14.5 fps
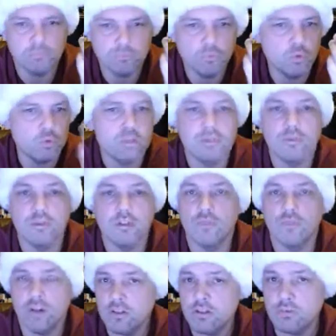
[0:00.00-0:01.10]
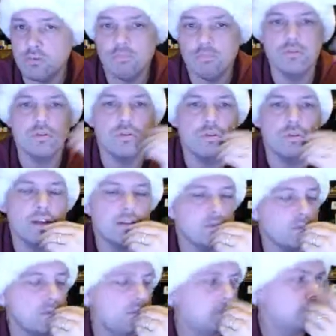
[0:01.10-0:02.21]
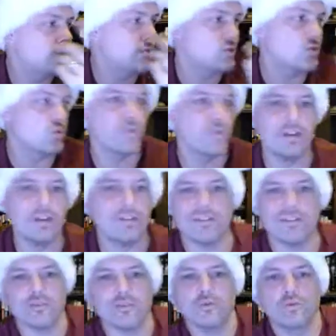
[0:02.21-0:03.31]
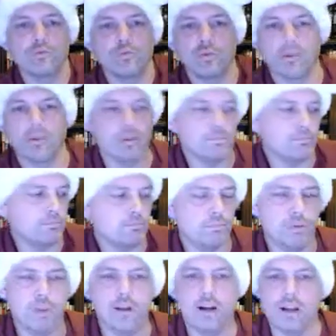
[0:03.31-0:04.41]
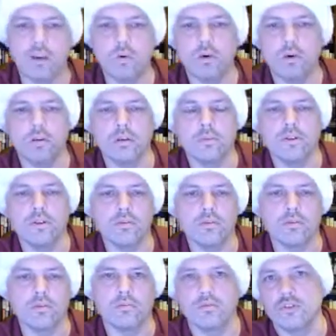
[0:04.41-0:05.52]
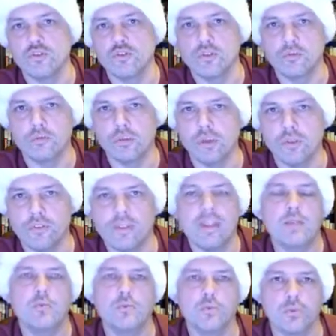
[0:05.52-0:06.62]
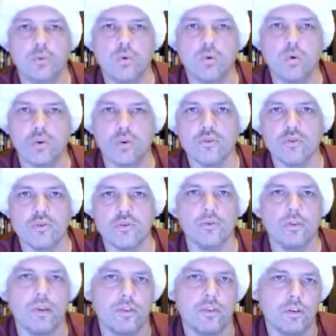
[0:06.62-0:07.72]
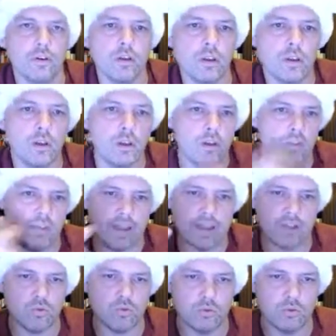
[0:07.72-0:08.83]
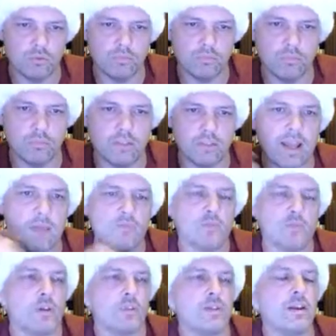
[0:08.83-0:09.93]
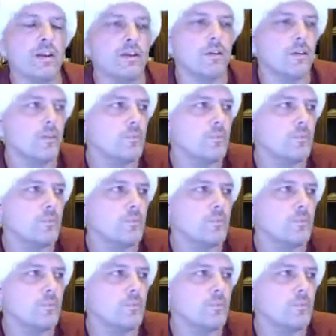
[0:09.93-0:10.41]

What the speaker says: which is good advice. You should do that, and it's true of anything. It's true of pulling a plug out of the wall. I mean, you shouldn't pull on the cable or the cord. You should pull on the actual adapter on the end.